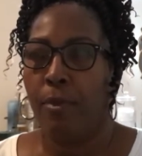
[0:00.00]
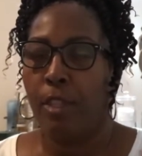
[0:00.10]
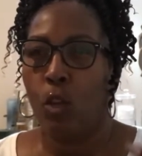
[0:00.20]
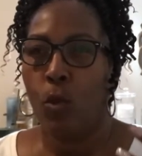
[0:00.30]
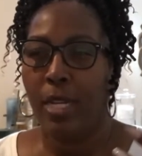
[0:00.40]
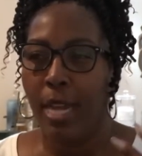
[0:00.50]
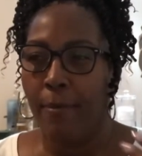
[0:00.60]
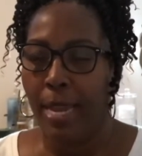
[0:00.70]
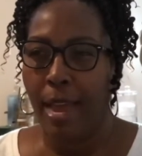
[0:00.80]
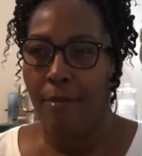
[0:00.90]
The only time
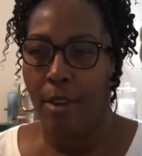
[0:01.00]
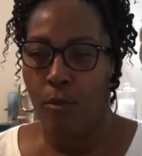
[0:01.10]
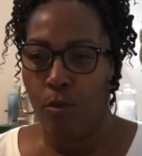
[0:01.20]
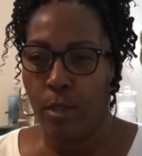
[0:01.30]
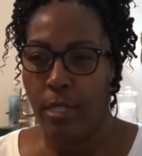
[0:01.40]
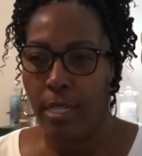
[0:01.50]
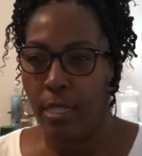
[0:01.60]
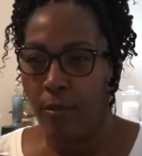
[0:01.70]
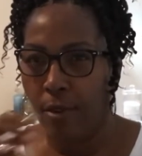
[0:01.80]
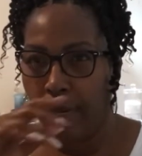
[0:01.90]
that I have a real sense
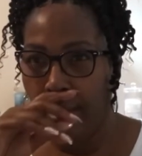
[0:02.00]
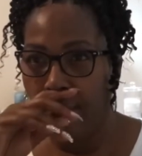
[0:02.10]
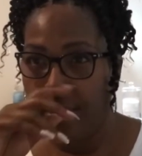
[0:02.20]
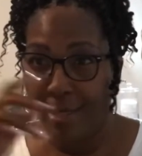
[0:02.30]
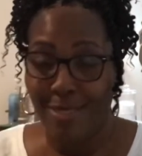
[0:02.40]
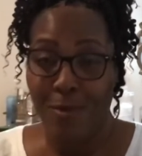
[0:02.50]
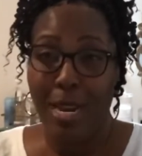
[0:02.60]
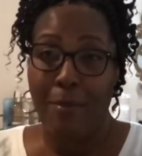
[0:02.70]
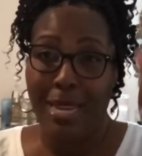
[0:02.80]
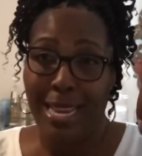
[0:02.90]
of relief is when
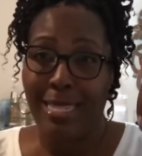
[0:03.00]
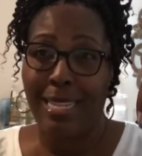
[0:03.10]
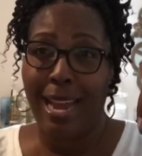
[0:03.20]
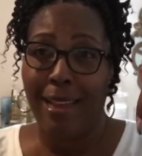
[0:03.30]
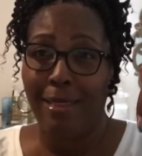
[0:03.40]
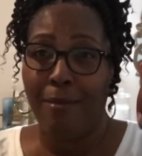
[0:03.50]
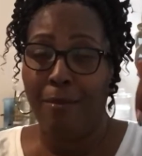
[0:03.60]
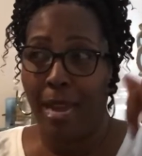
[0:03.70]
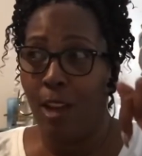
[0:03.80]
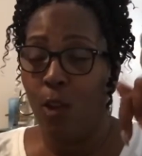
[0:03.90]
I'm inside
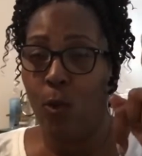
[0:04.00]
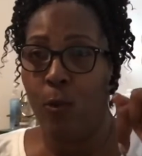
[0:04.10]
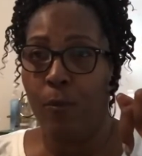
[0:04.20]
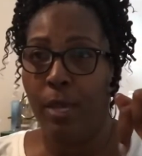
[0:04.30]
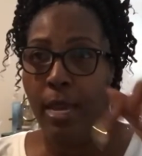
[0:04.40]
my home,